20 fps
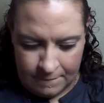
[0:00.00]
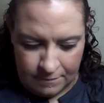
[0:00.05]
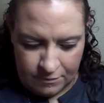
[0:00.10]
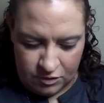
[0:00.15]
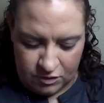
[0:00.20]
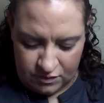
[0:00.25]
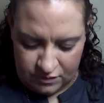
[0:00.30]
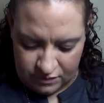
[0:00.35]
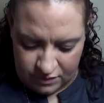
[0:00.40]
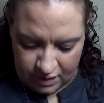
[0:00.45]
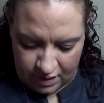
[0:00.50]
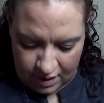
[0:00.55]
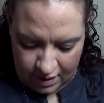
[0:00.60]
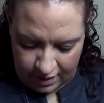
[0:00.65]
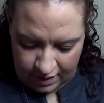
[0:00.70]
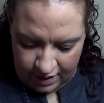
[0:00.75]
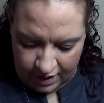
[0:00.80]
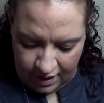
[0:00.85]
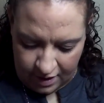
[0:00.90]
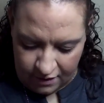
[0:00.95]
turns out I
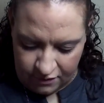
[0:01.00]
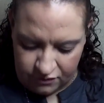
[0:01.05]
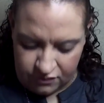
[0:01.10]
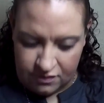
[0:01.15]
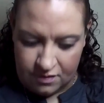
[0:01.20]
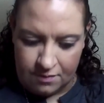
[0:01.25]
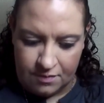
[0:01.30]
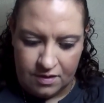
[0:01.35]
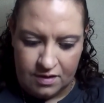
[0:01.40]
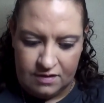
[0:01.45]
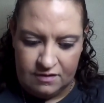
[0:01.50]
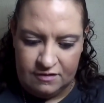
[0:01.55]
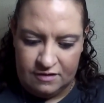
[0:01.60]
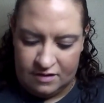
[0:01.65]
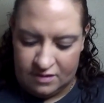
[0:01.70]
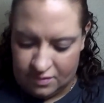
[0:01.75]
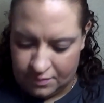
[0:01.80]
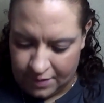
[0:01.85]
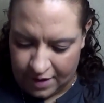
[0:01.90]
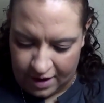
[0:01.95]
can't, so I'm going to tear
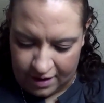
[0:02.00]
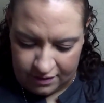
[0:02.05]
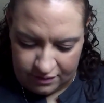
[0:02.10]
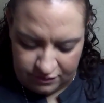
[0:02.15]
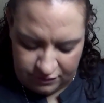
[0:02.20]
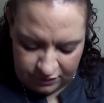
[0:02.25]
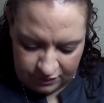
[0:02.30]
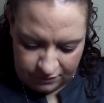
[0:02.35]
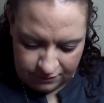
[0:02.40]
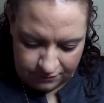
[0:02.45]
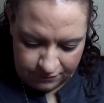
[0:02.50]
the packaging.